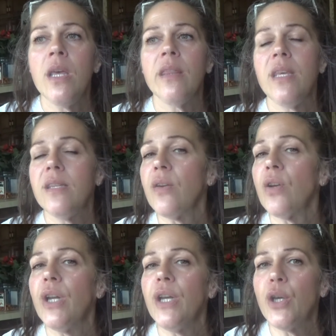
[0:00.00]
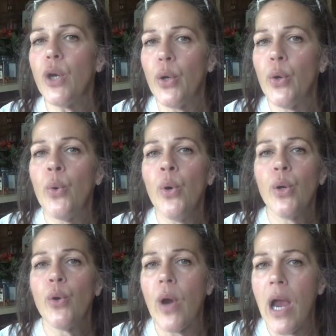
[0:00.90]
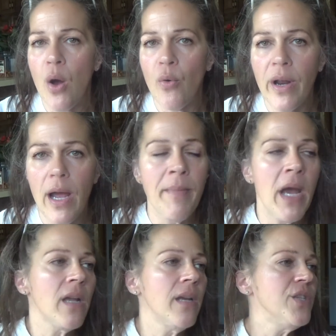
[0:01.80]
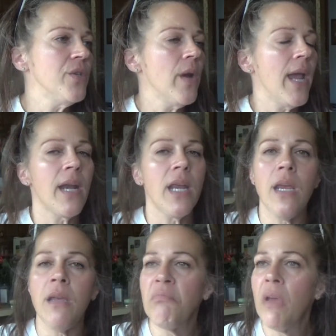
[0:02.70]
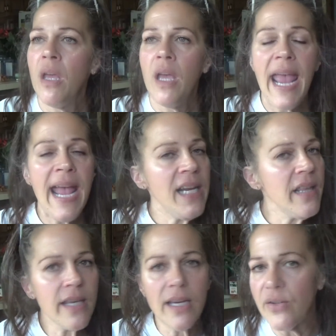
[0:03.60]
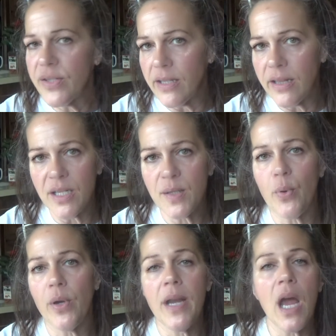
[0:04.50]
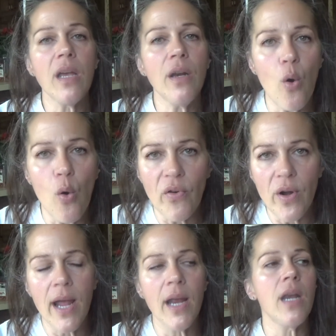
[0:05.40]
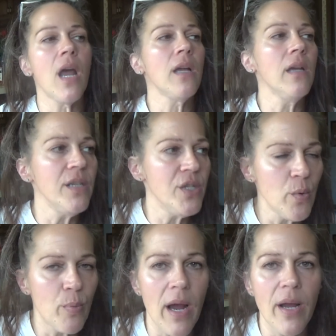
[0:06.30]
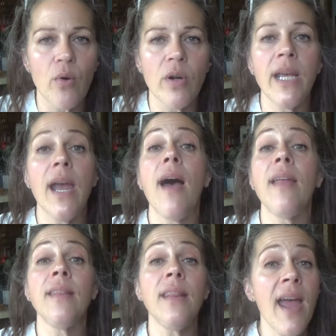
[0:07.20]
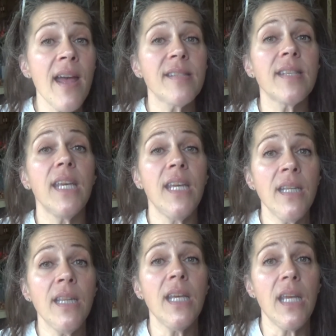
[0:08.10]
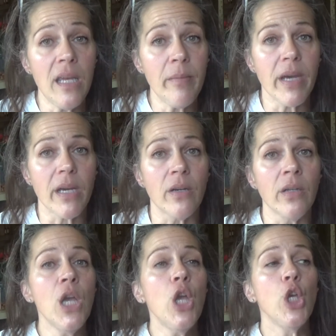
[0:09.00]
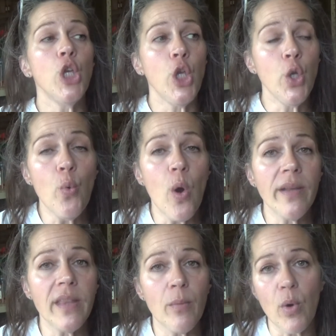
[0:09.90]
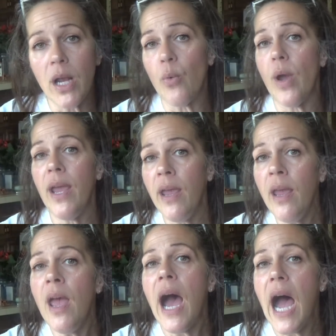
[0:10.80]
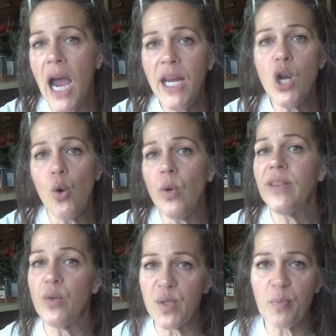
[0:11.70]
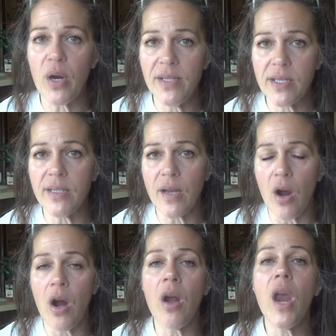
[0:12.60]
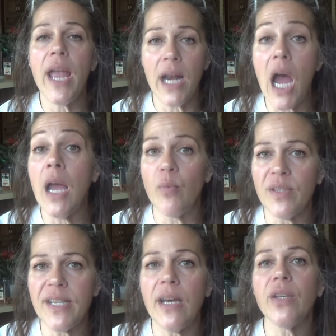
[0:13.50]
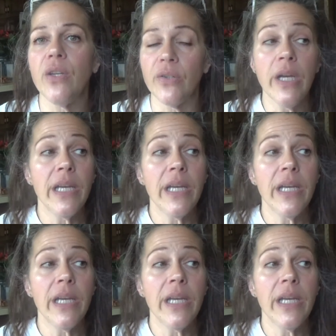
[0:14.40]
These are going to go ground. I'm not going to do anything else at this point. Not going to overnight, not going to do priority unless in the email you want them right away. I know what those prices are and I will tell you.